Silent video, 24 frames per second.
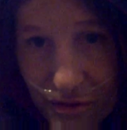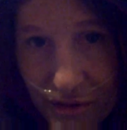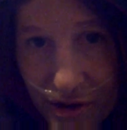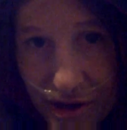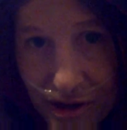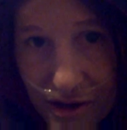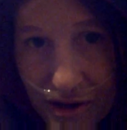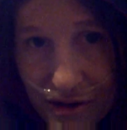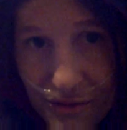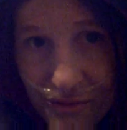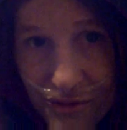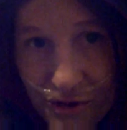
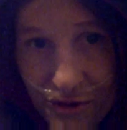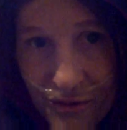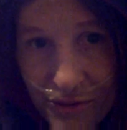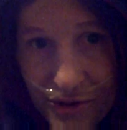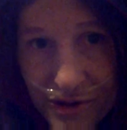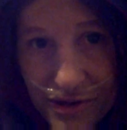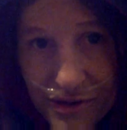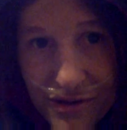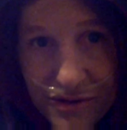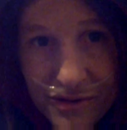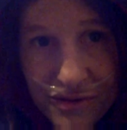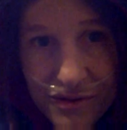waking
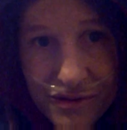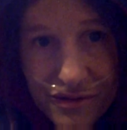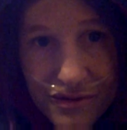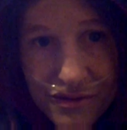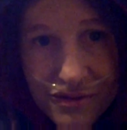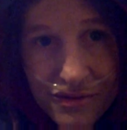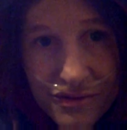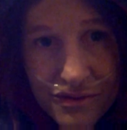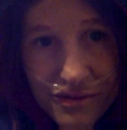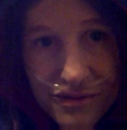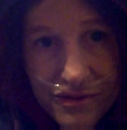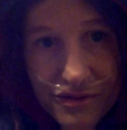moment
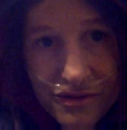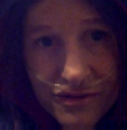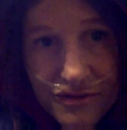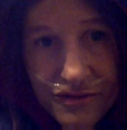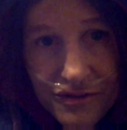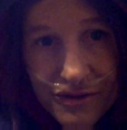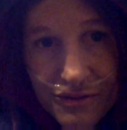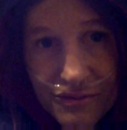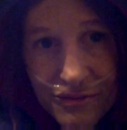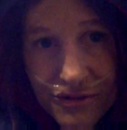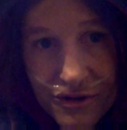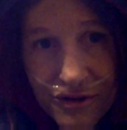is
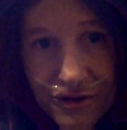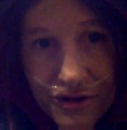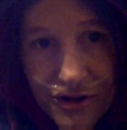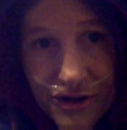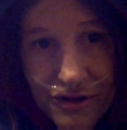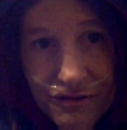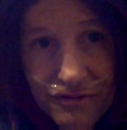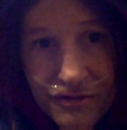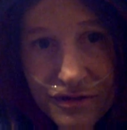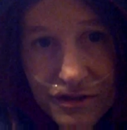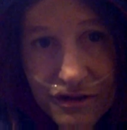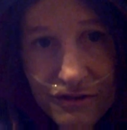some degree
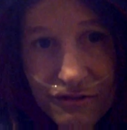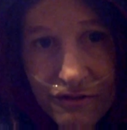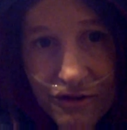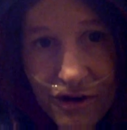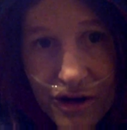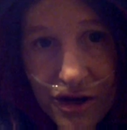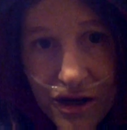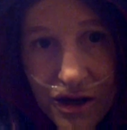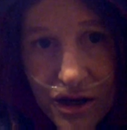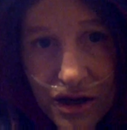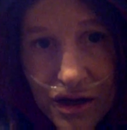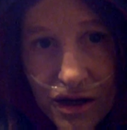of
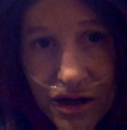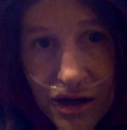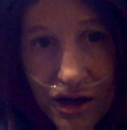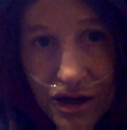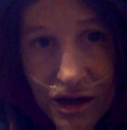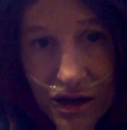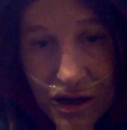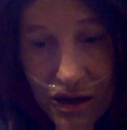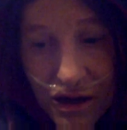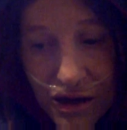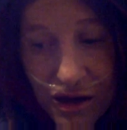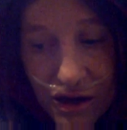suffering,
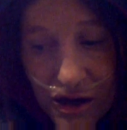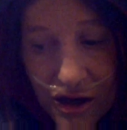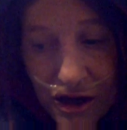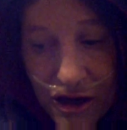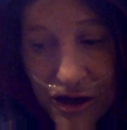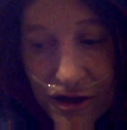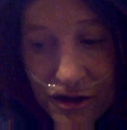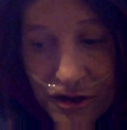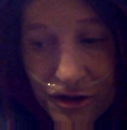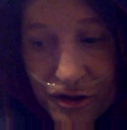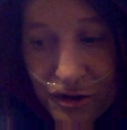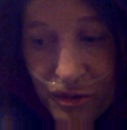
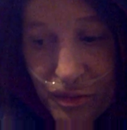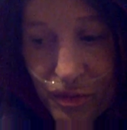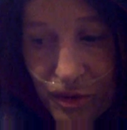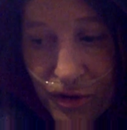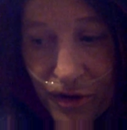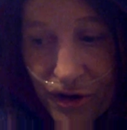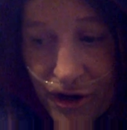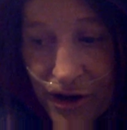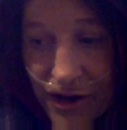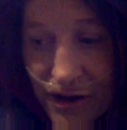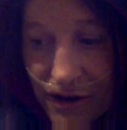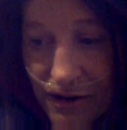and you
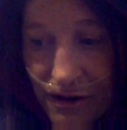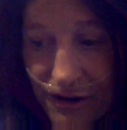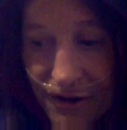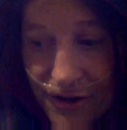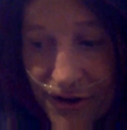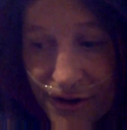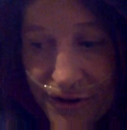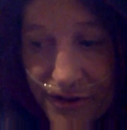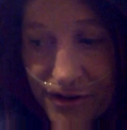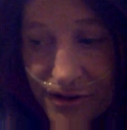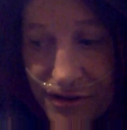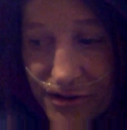pray on
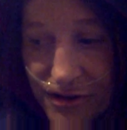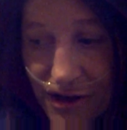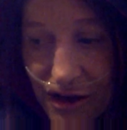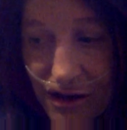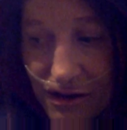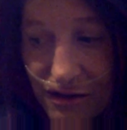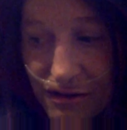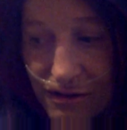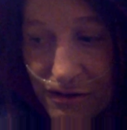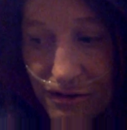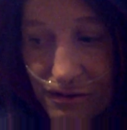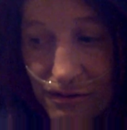a good day
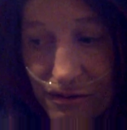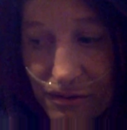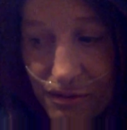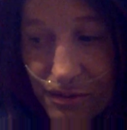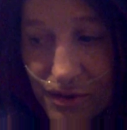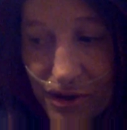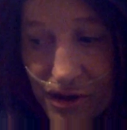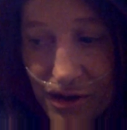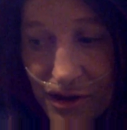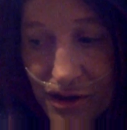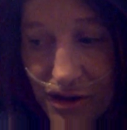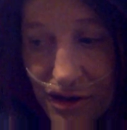that it will
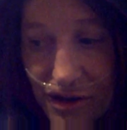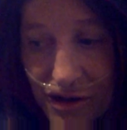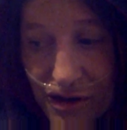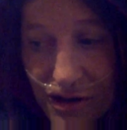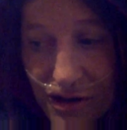be